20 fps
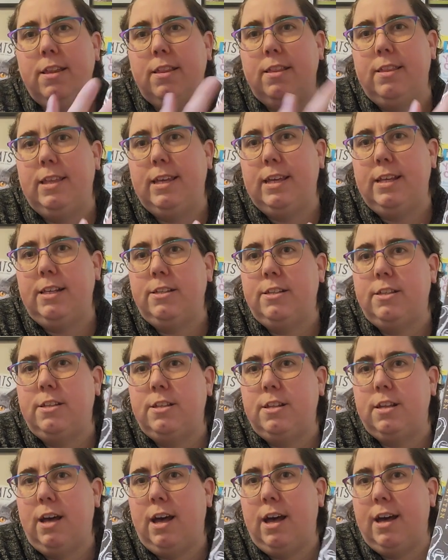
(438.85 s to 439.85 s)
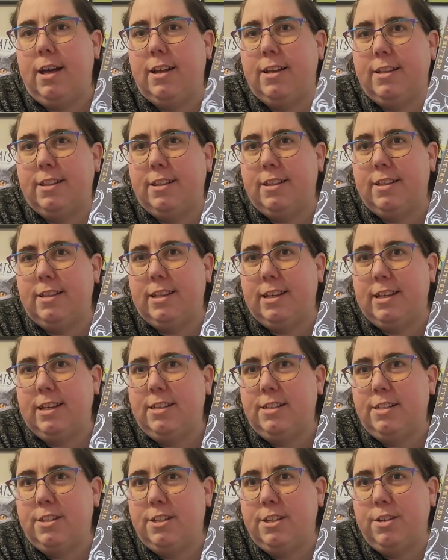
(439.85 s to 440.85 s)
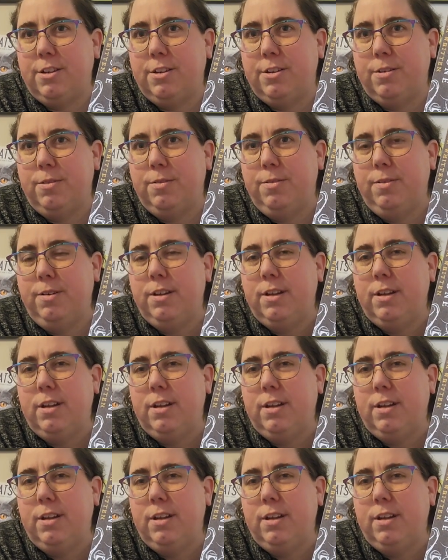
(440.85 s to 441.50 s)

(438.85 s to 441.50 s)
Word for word: These, uh, these two